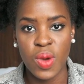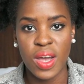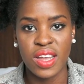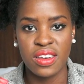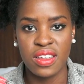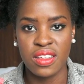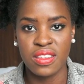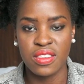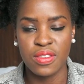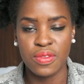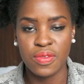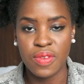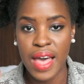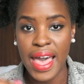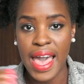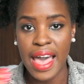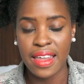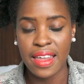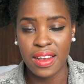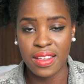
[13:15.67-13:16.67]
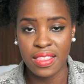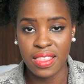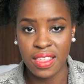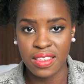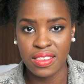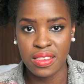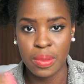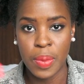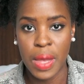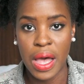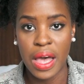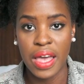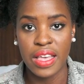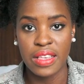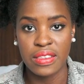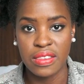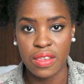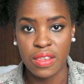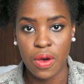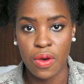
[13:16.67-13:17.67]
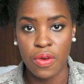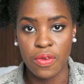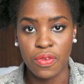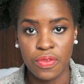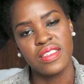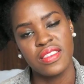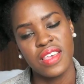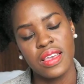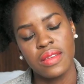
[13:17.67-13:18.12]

identify other things about herself